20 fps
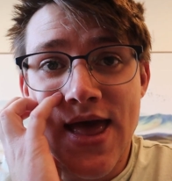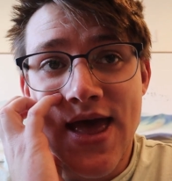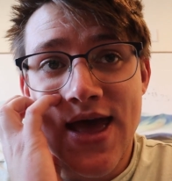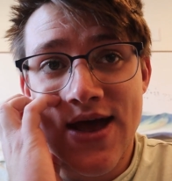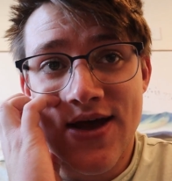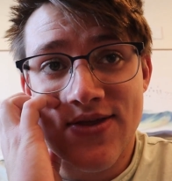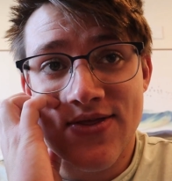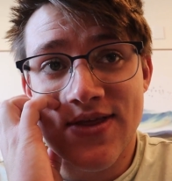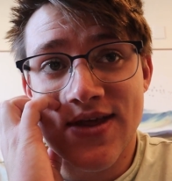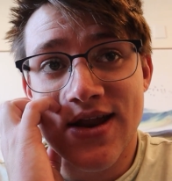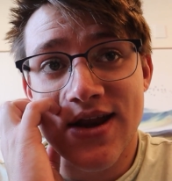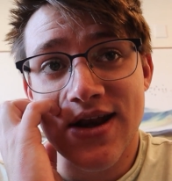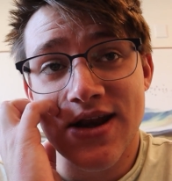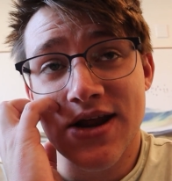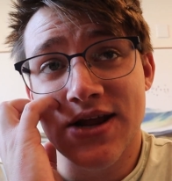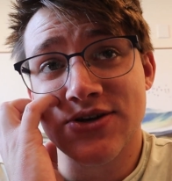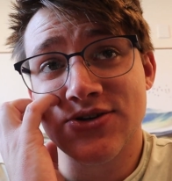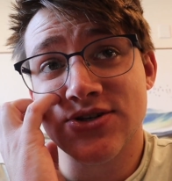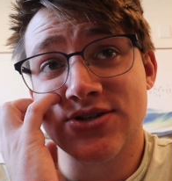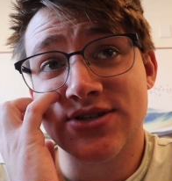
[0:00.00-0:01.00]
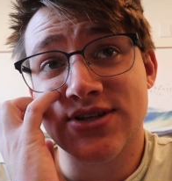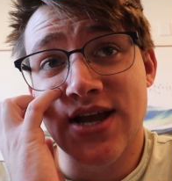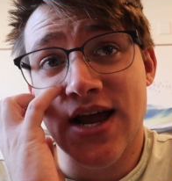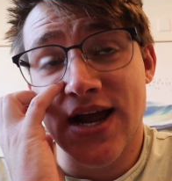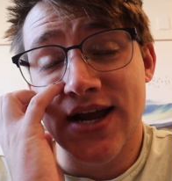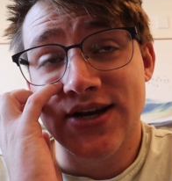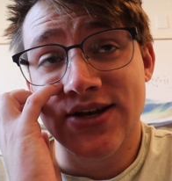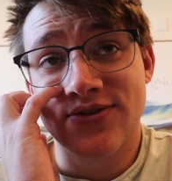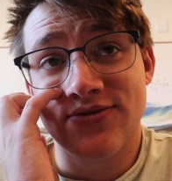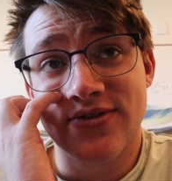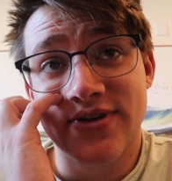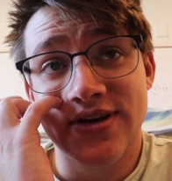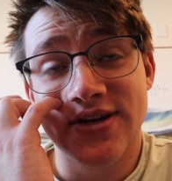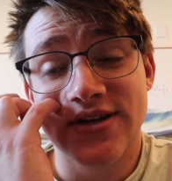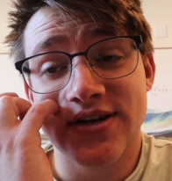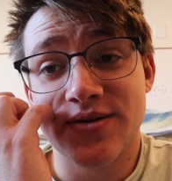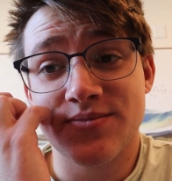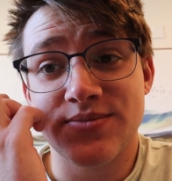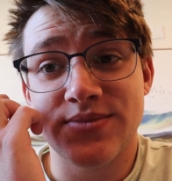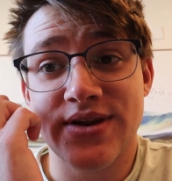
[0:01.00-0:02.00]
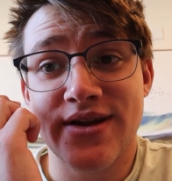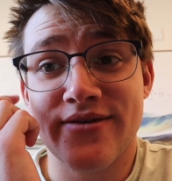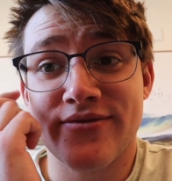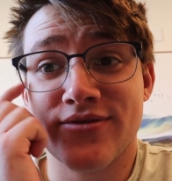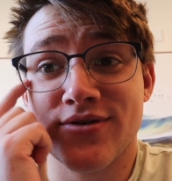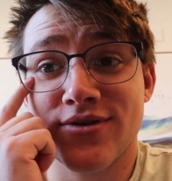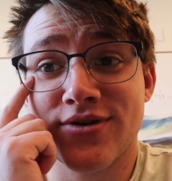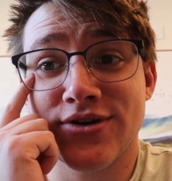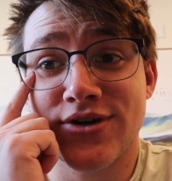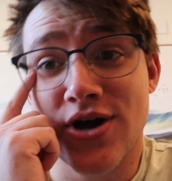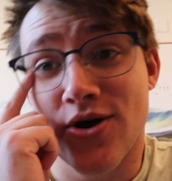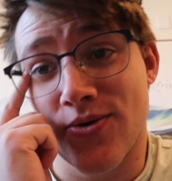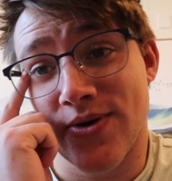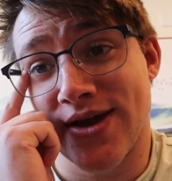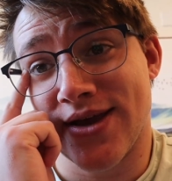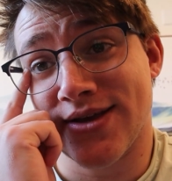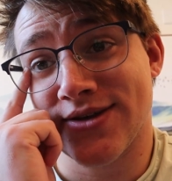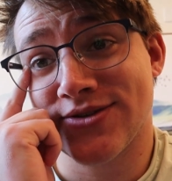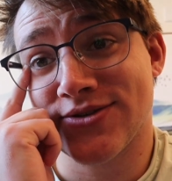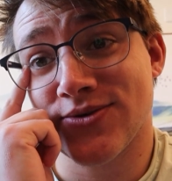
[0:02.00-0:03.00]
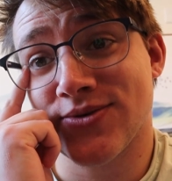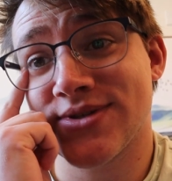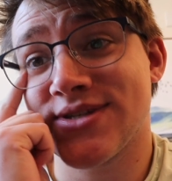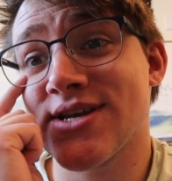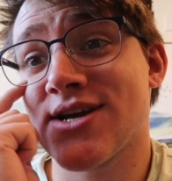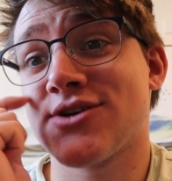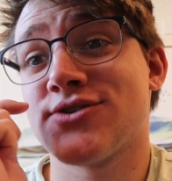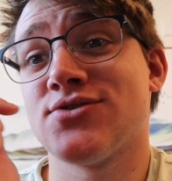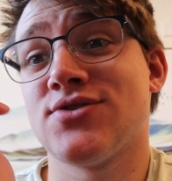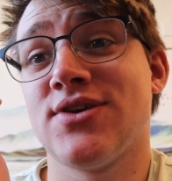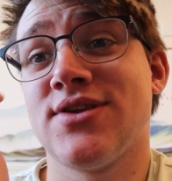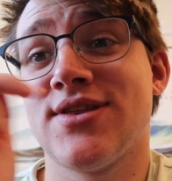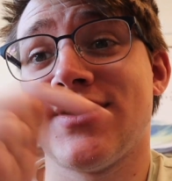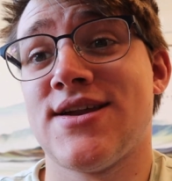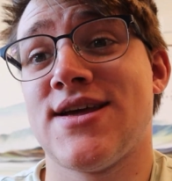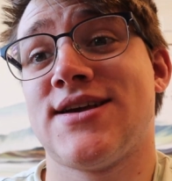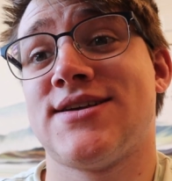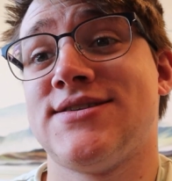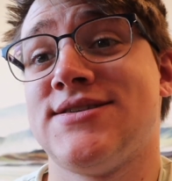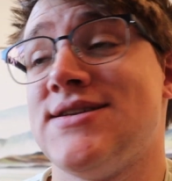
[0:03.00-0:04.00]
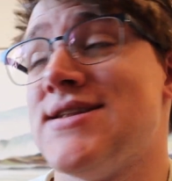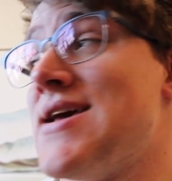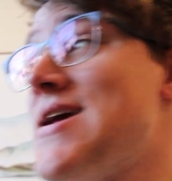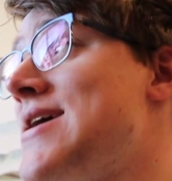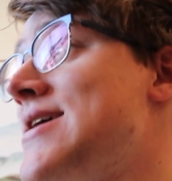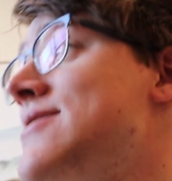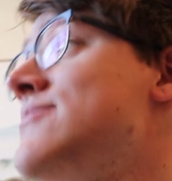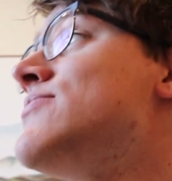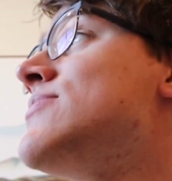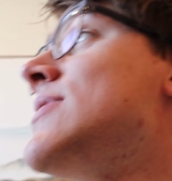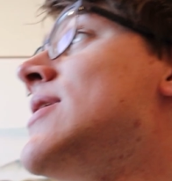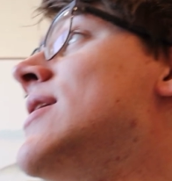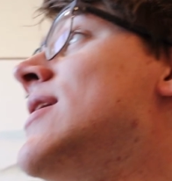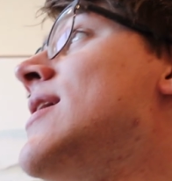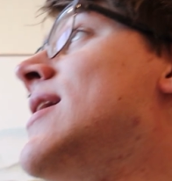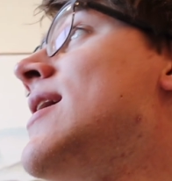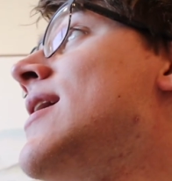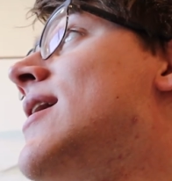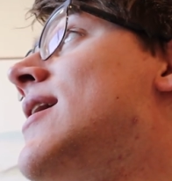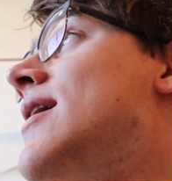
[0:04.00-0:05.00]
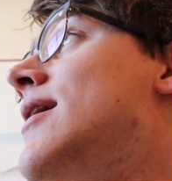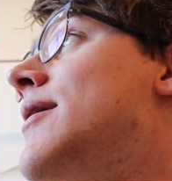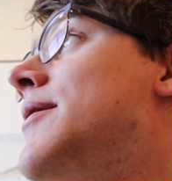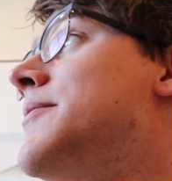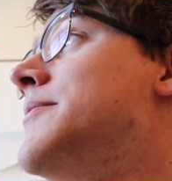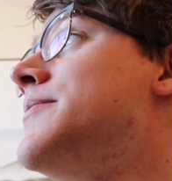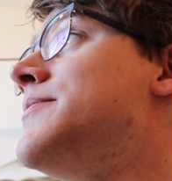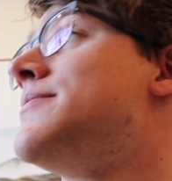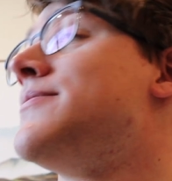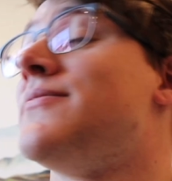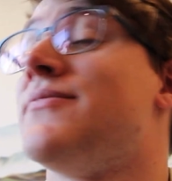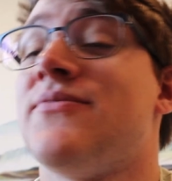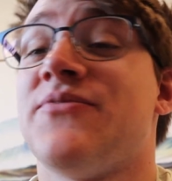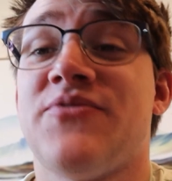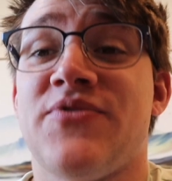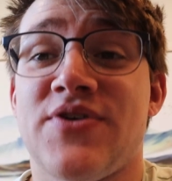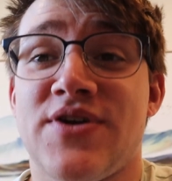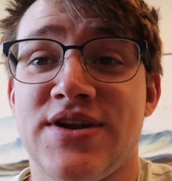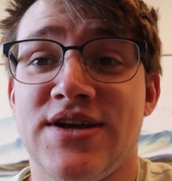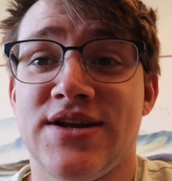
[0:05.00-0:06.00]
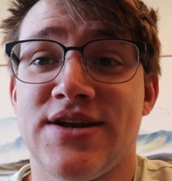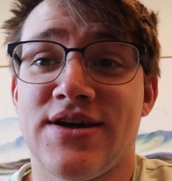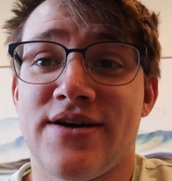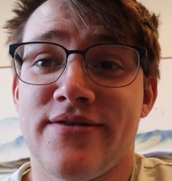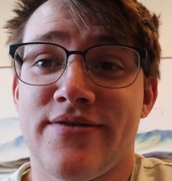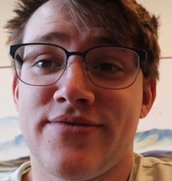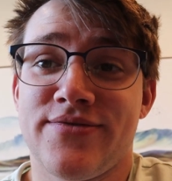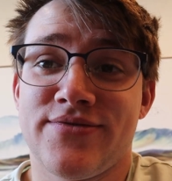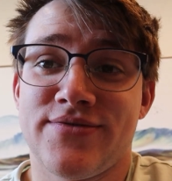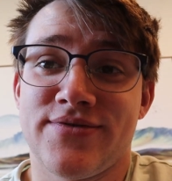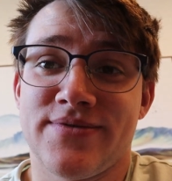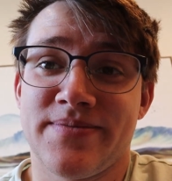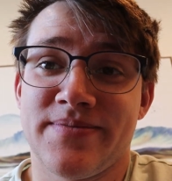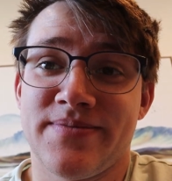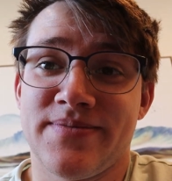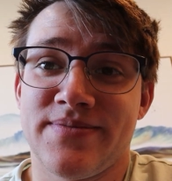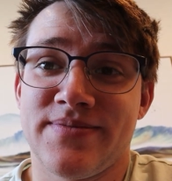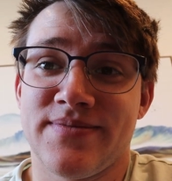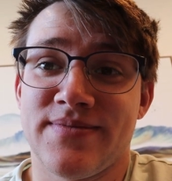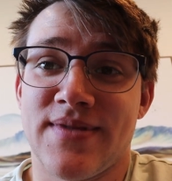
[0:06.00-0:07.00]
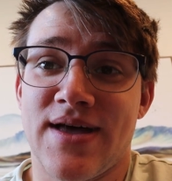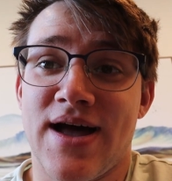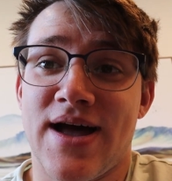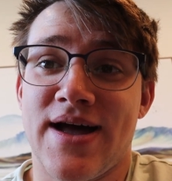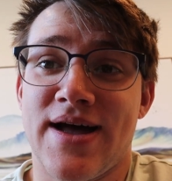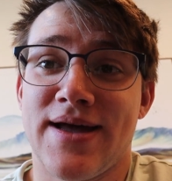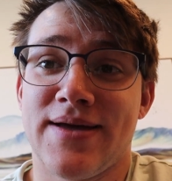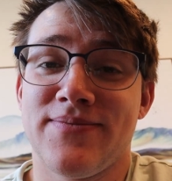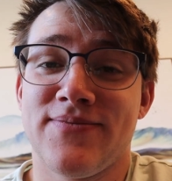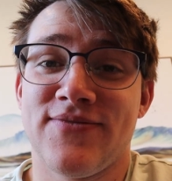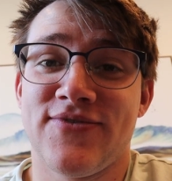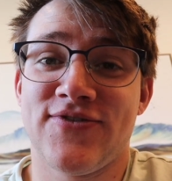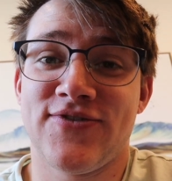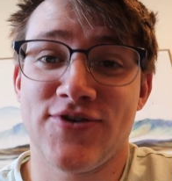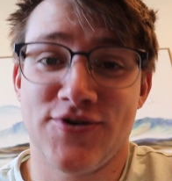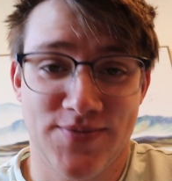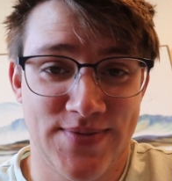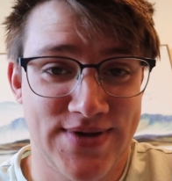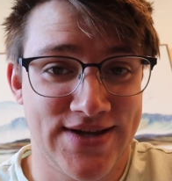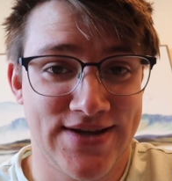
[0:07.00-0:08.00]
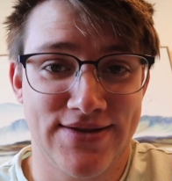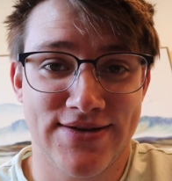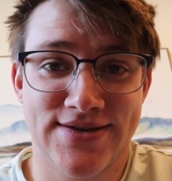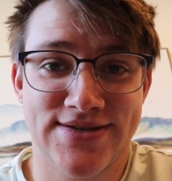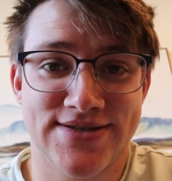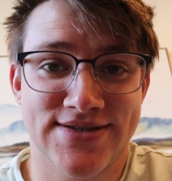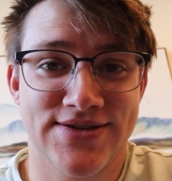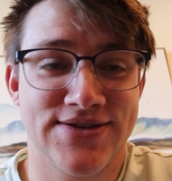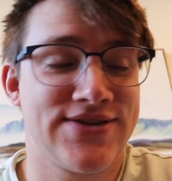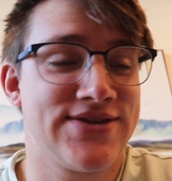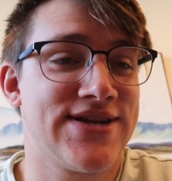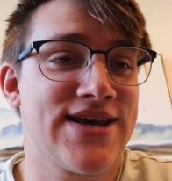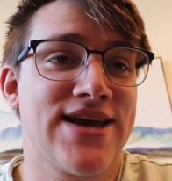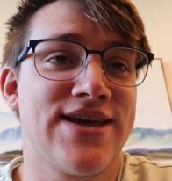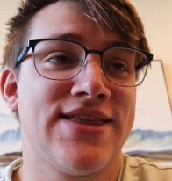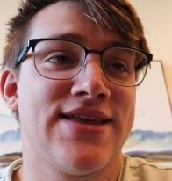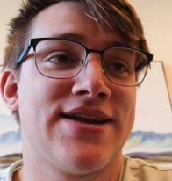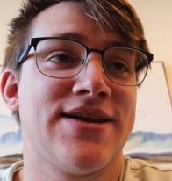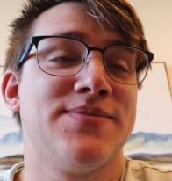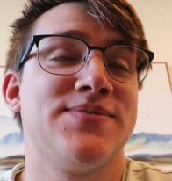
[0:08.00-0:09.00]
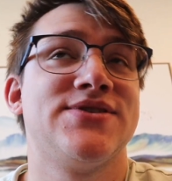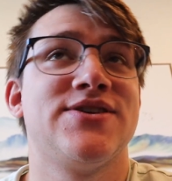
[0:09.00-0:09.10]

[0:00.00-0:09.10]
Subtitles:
and then I just kind of ended up never going. So it's actually the next day. Funny enough, I'm filming this the day that I'm